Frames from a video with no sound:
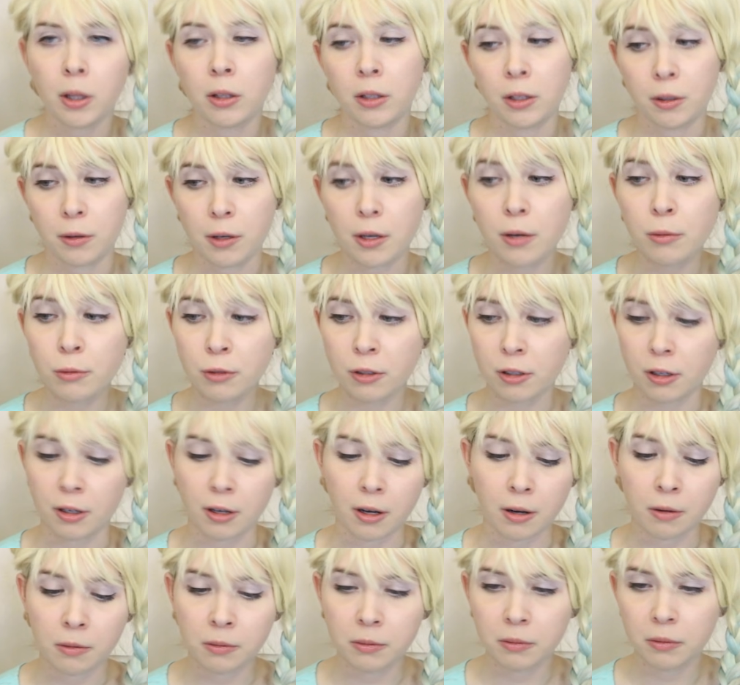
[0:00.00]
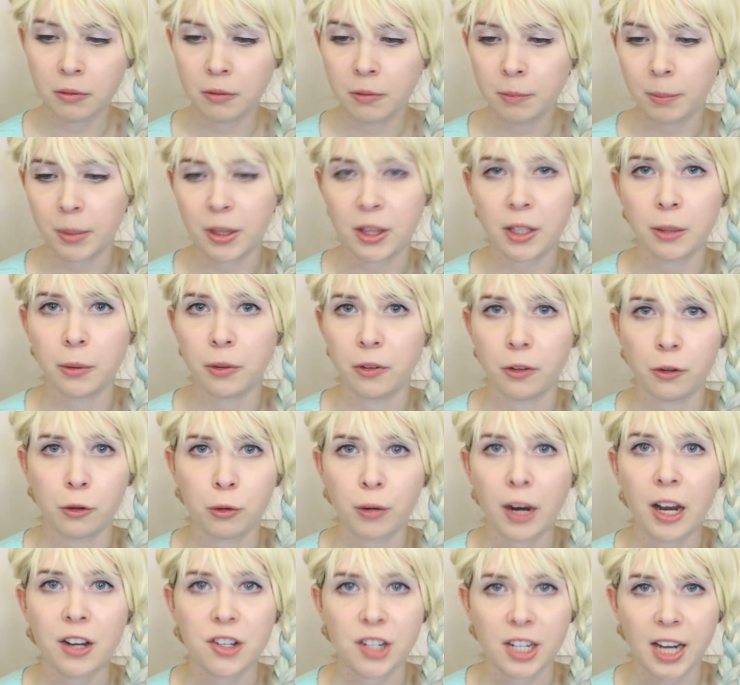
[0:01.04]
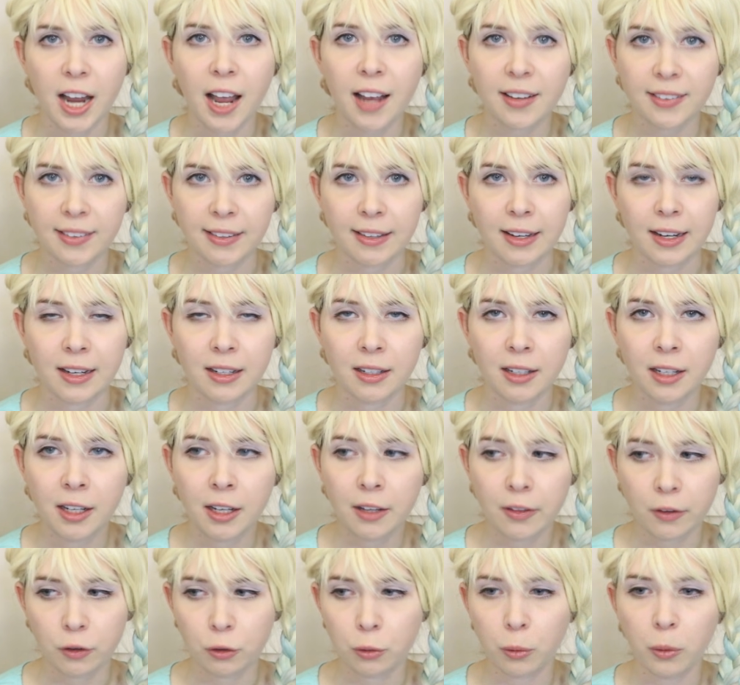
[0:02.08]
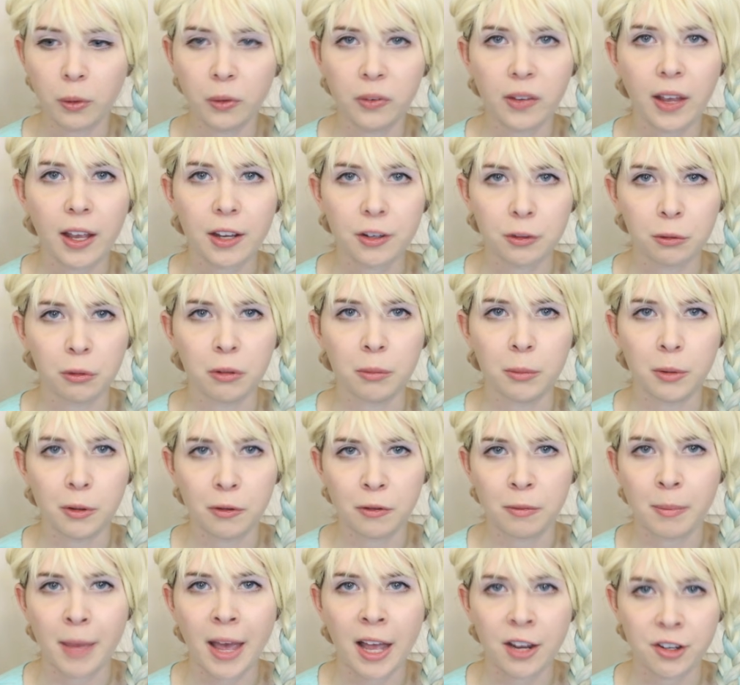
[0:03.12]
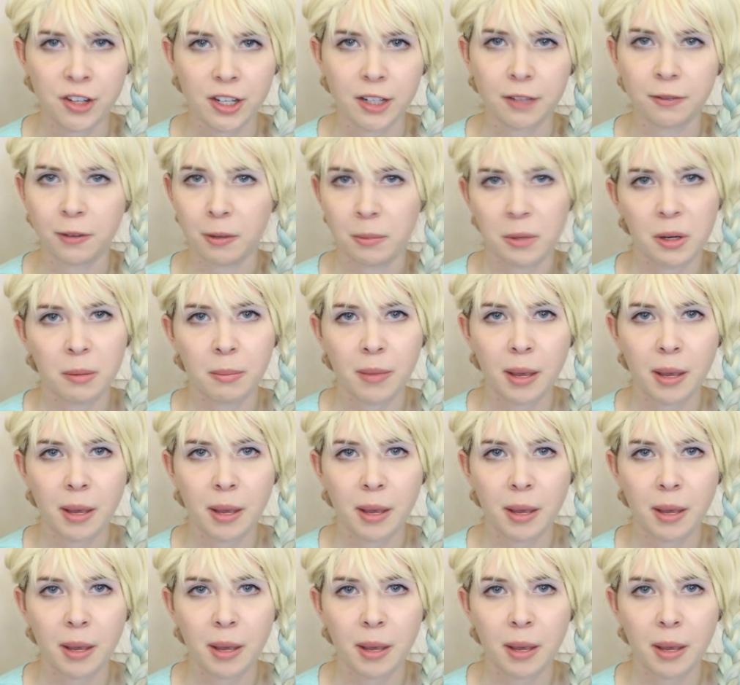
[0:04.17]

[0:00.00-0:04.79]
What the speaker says: Well, you used to know. But there was a tragic accident. The trolls had to remove magic from your